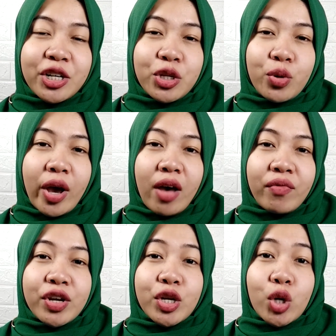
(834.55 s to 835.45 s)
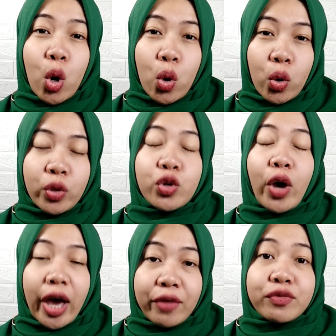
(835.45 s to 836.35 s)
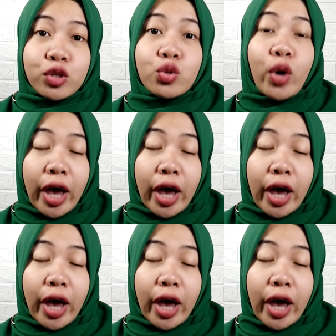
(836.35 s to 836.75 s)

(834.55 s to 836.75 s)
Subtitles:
you have to